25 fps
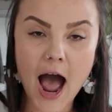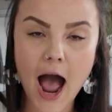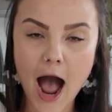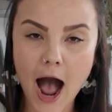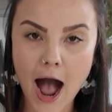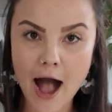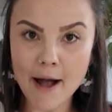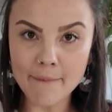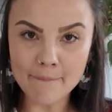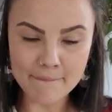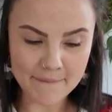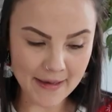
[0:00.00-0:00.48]

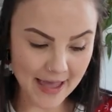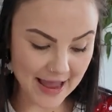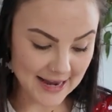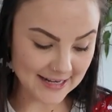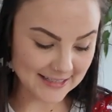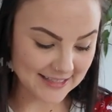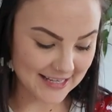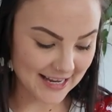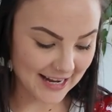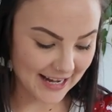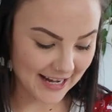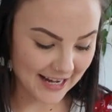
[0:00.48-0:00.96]

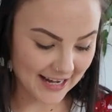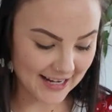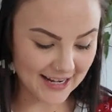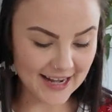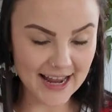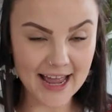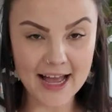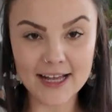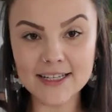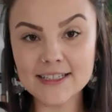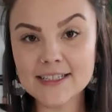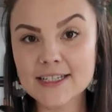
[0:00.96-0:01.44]
amazing.
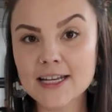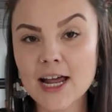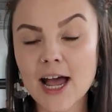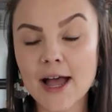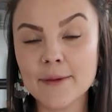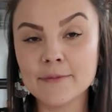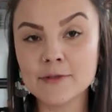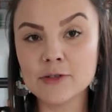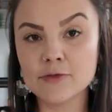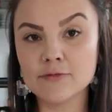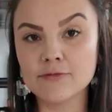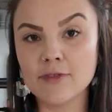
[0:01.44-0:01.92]
Now it's
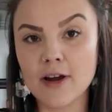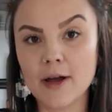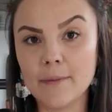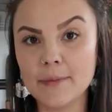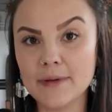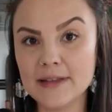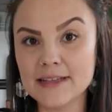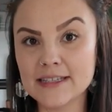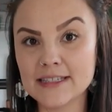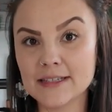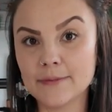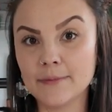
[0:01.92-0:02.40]
time to
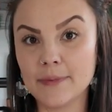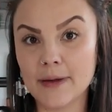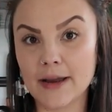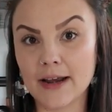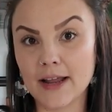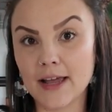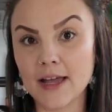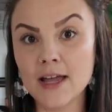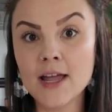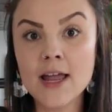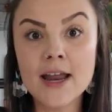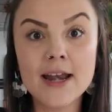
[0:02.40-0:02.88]
rub in some
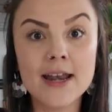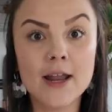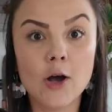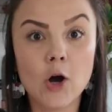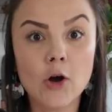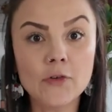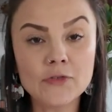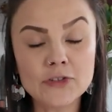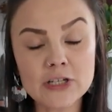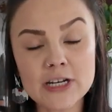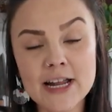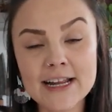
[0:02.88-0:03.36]
butter. Now
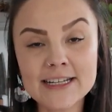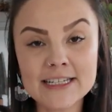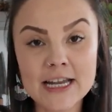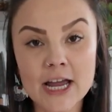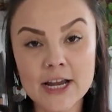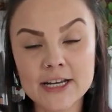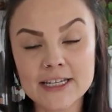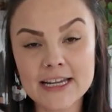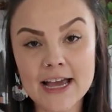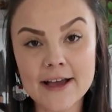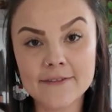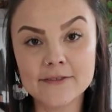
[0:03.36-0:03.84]
often I
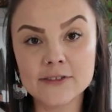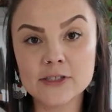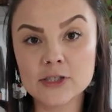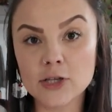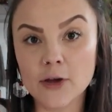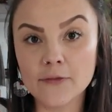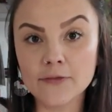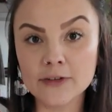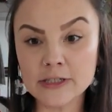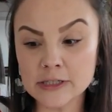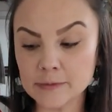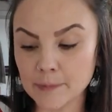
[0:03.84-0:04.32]
tell you to have
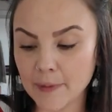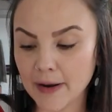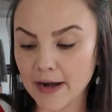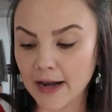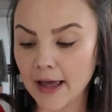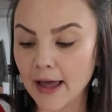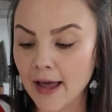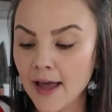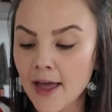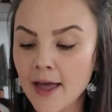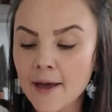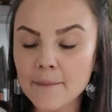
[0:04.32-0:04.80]
softened
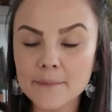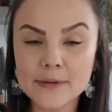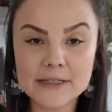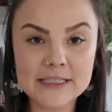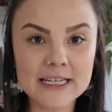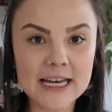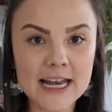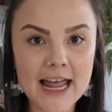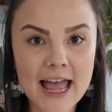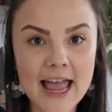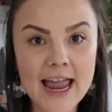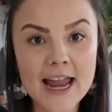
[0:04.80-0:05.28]
butter, but
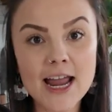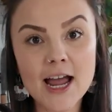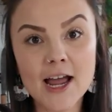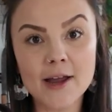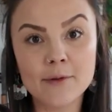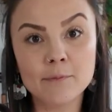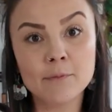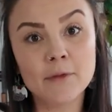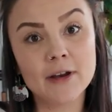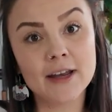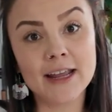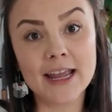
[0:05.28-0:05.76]
today
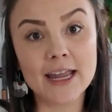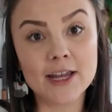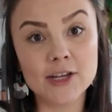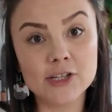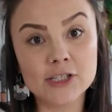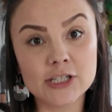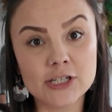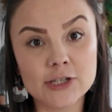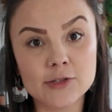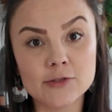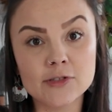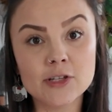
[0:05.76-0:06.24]
I'm gonna get you
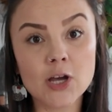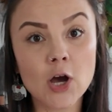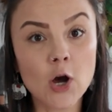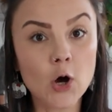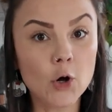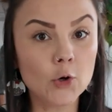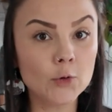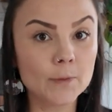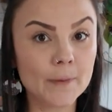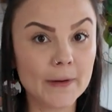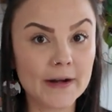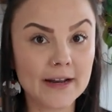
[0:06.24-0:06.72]
to use
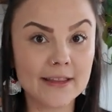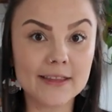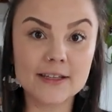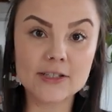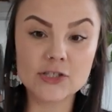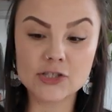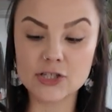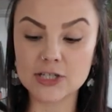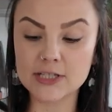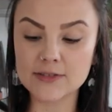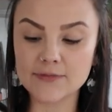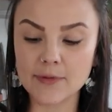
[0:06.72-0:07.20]
cold butter
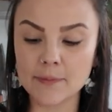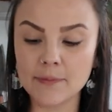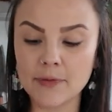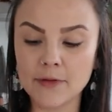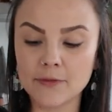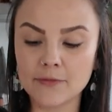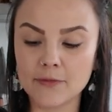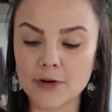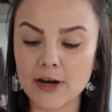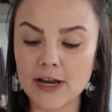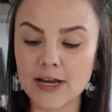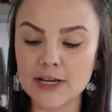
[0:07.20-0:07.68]
that's just from
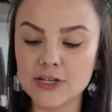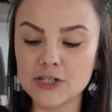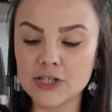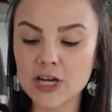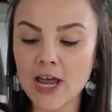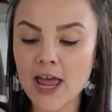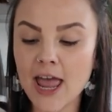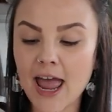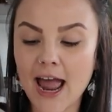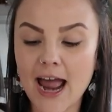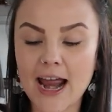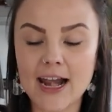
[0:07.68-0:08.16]
the fridge,
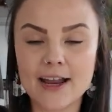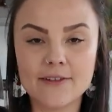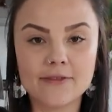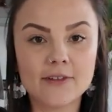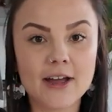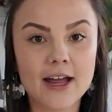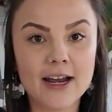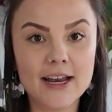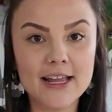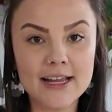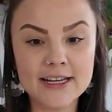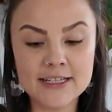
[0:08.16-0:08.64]
and I've
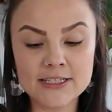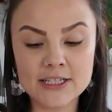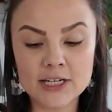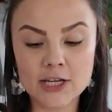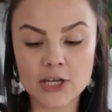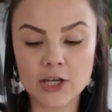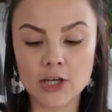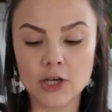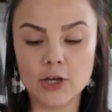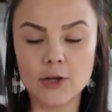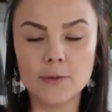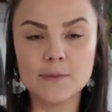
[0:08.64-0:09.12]
cut it into
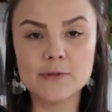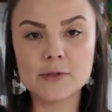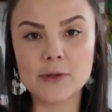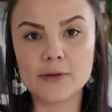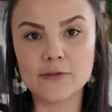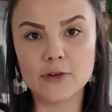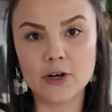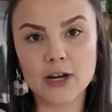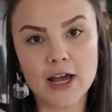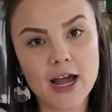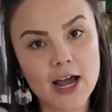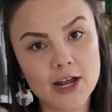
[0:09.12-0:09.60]
cubes, so
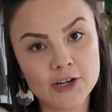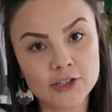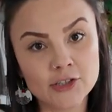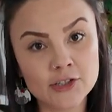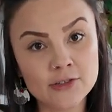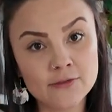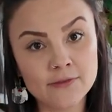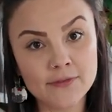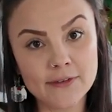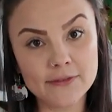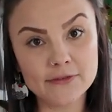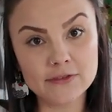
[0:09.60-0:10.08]
I've got
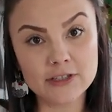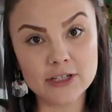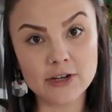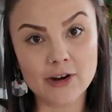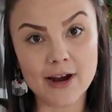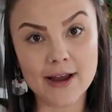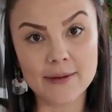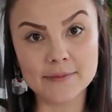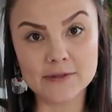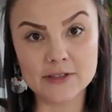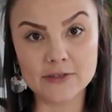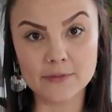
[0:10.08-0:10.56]
150
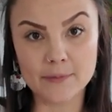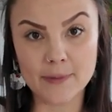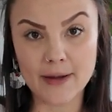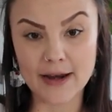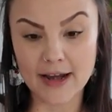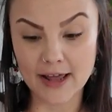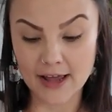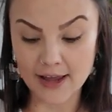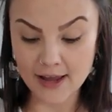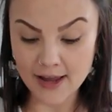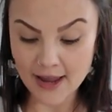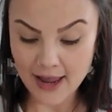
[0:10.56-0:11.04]
grams of
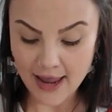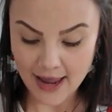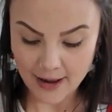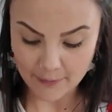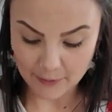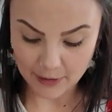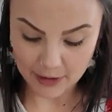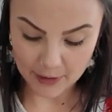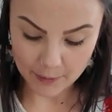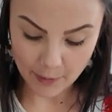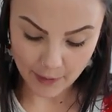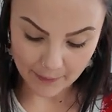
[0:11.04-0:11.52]
butter.
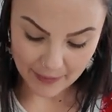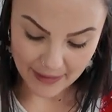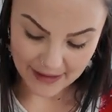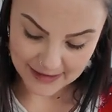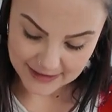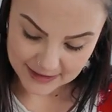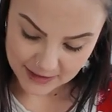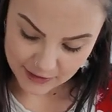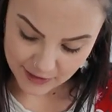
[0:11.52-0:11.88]
I'm gonna pop that